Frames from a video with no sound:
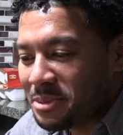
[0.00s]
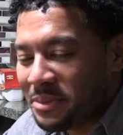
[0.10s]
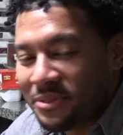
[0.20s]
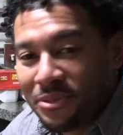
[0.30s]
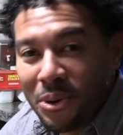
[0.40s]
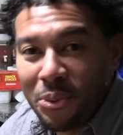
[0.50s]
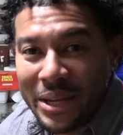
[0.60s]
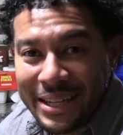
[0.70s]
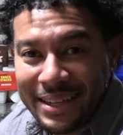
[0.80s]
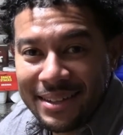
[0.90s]
for a
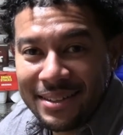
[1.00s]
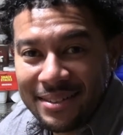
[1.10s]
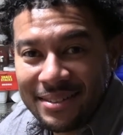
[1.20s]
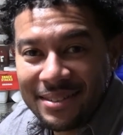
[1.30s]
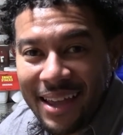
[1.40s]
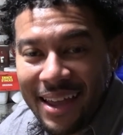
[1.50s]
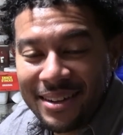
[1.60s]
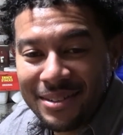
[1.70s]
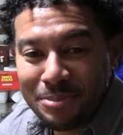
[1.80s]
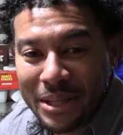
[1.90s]
weekend
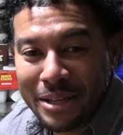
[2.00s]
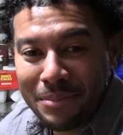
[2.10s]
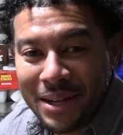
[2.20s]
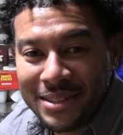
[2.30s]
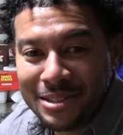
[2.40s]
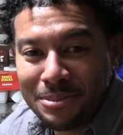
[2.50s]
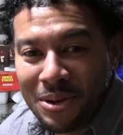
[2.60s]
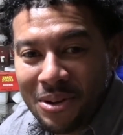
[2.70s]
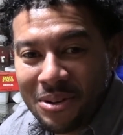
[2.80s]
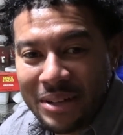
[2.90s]
and playing
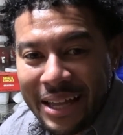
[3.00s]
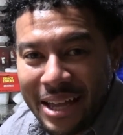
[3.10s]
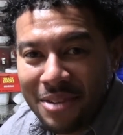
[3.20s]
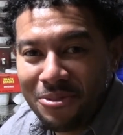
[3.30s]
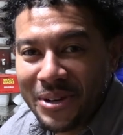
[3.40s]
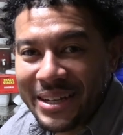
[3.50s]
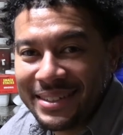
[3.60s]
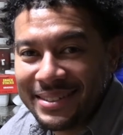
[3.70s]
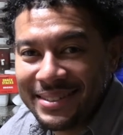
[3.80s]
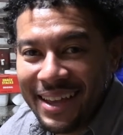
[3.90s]
basketball every
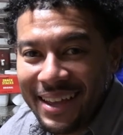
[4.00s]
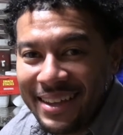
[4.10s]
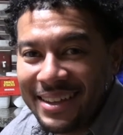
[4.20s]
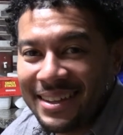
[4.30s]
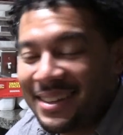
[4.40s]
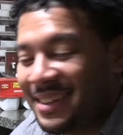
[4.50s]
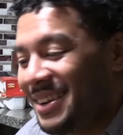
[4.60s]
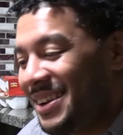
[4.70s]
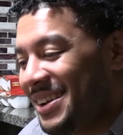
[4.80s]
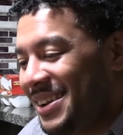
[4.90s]
day.
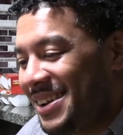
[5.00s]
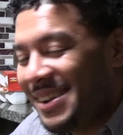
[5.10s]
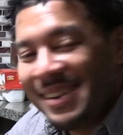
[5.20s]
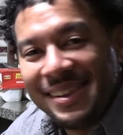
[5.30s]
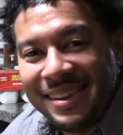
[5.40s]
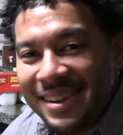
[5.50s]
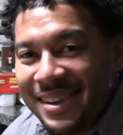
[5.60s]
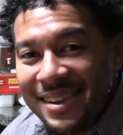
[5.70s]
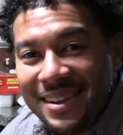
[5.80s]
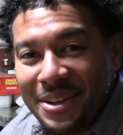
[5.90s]

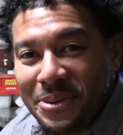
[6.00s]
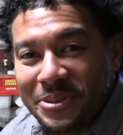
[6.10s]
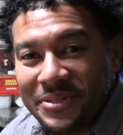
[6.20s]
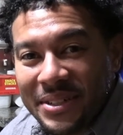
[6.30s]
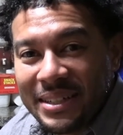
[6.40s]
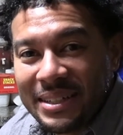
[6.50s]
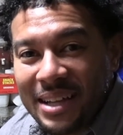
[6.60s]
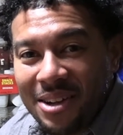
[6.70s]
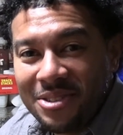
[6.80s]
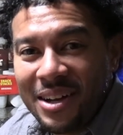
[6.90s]
And it was fun.
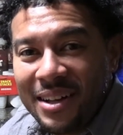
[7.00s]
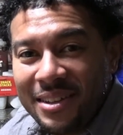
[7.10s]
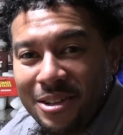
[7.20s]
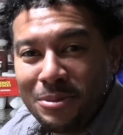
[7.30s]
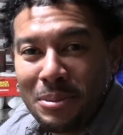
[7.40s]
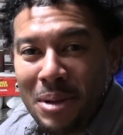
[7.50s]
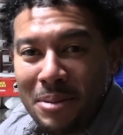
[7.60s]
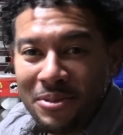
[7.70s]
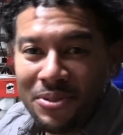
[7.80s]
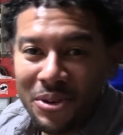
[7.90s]
I don't know how the hell my
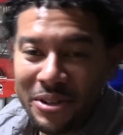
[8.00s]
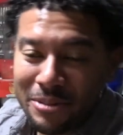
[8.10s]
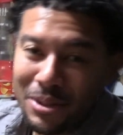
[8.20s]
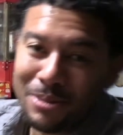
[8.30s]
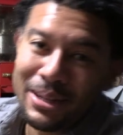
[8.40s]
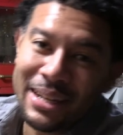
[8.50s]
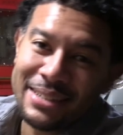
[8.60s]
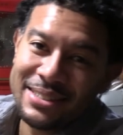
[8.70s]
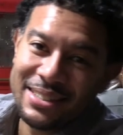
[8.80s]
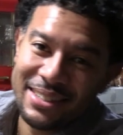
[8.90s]
mom afforded it, but I'm
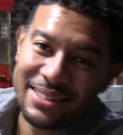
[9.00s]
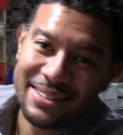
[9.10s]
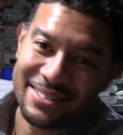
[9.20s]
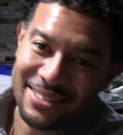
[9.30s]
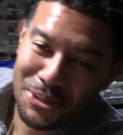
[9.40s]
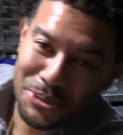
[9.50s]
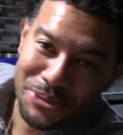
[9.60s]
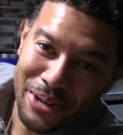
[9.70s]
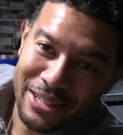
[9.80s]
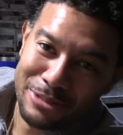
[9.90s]
glad she did. It was a
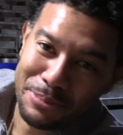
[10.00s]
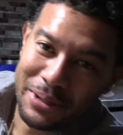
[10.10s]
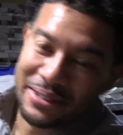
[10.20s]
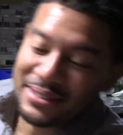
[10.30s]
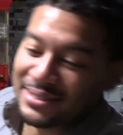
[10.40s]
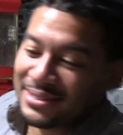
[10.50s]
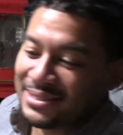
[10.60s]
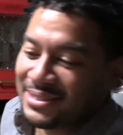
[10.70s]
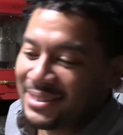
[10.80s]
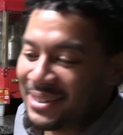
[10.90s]
great experience.
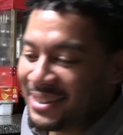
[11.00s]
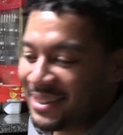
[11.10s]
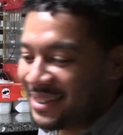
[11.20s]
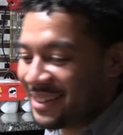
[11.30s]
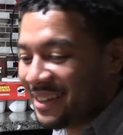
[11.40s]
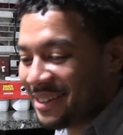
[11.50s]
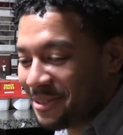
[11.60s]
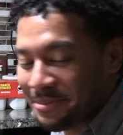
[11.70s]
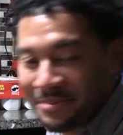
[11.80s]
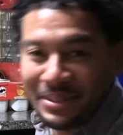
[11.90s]
And
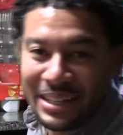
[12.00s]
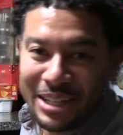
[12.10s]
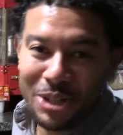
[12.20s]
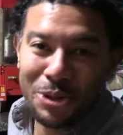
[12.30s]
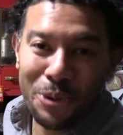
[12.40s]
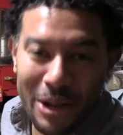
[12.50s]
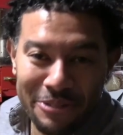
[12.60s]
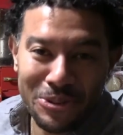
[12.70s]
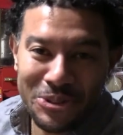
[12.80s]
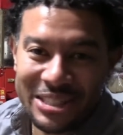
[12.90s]
I'm
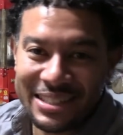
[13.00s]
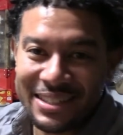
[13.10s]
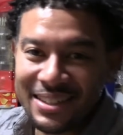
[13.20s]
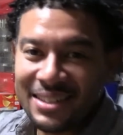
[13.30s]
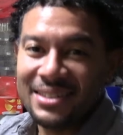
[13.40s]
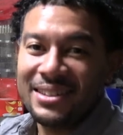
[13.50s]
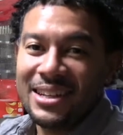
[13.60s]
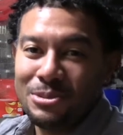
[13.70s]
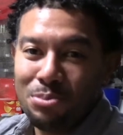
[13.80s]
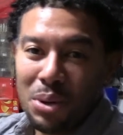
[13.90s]
grateful she did.
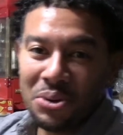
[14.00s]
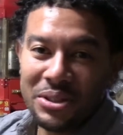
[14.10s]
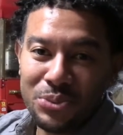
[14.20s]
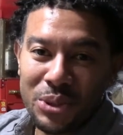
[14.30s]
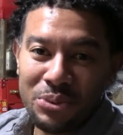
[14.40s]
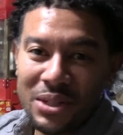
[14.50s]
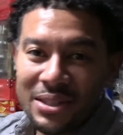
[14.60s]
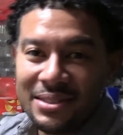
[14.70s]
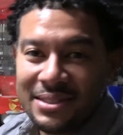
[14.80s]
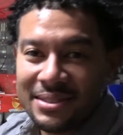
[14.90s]
As broke as we
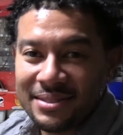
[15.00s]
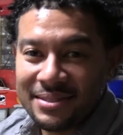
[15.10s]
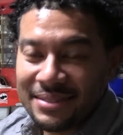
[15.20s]
was, and